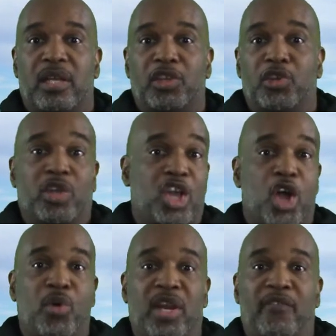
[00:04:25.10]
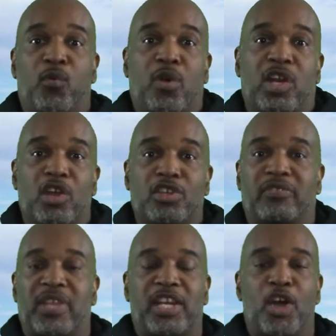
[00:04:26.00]
You can go in and foreclose
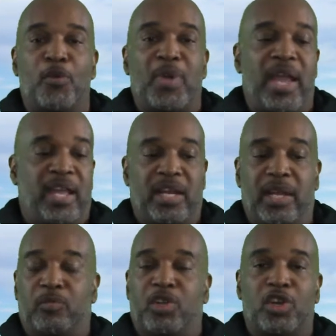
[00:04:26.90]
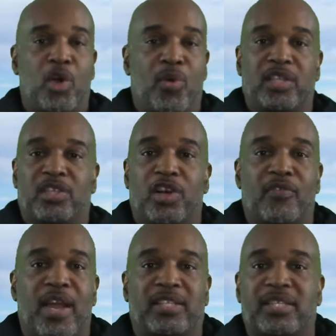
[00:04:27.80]
if they don't pay, and then, turn
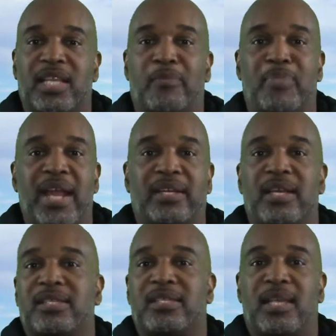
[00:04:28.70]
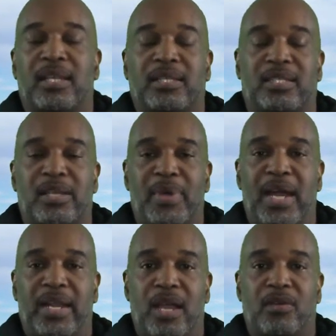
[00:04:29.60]
around just like a bank does and sell it to
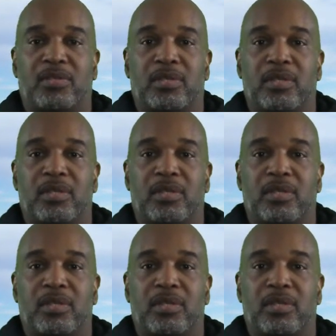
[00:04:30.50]
somebody else.